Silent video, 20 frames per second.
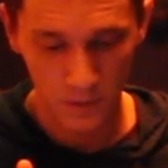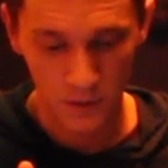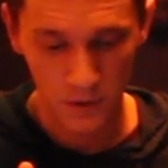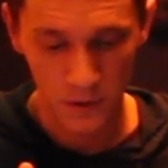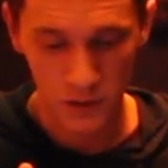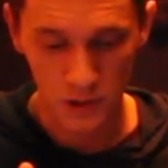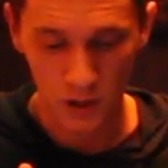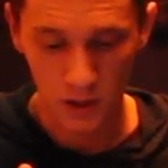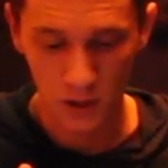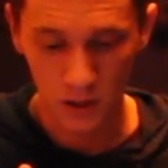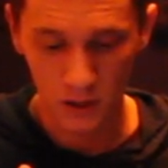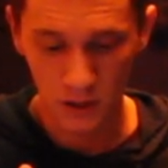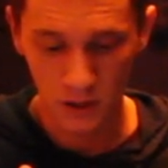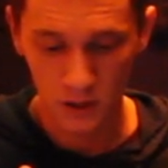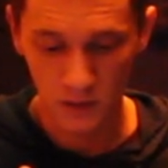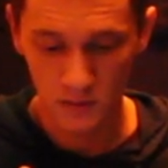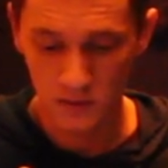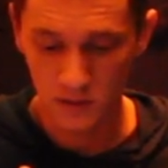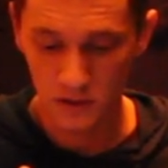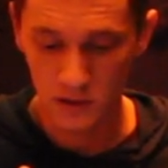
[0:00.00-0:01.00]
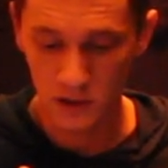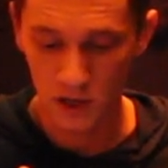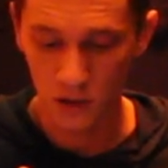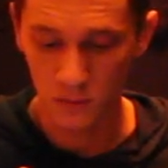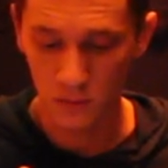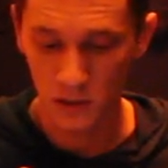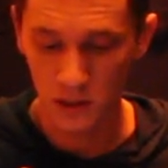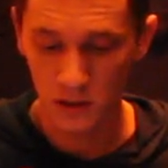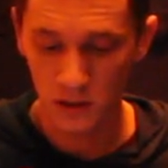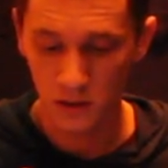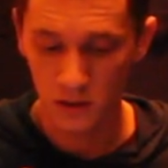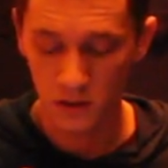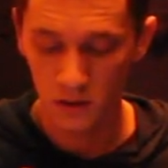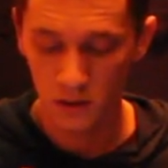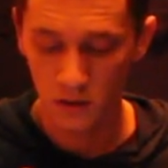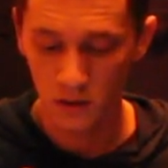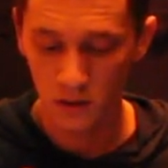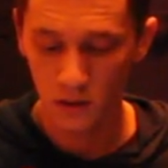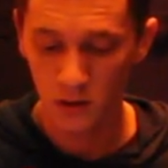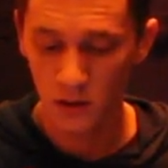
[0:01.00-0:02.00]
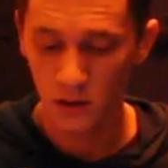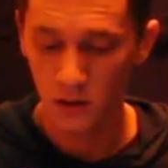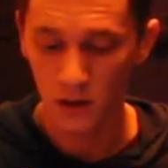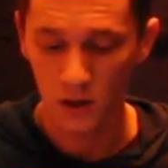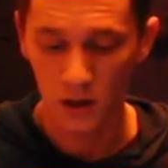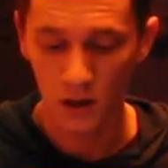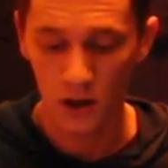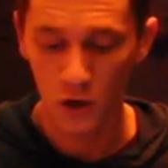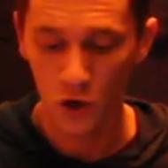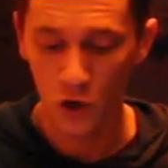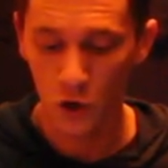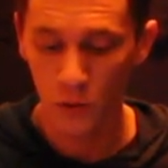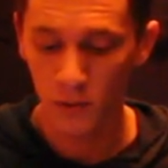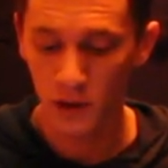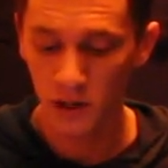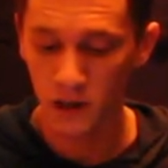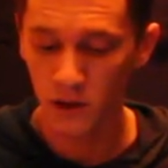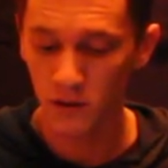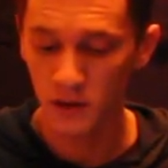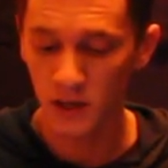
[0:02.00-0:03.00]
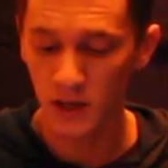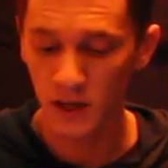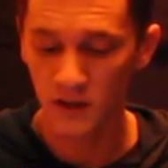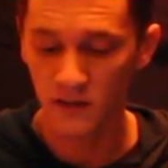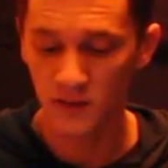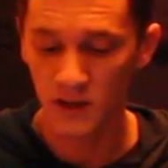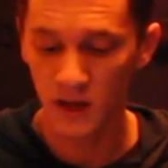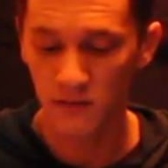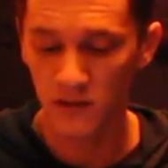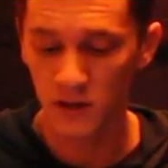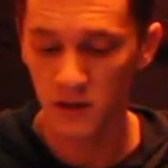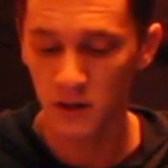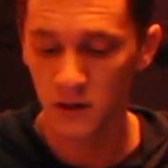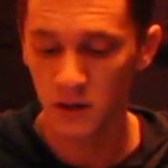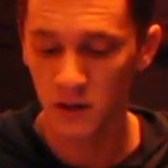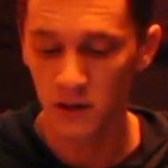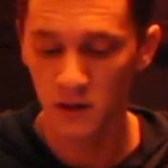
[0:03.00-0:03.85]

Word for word: The dog is a gentleman. I hope I go to his heaven,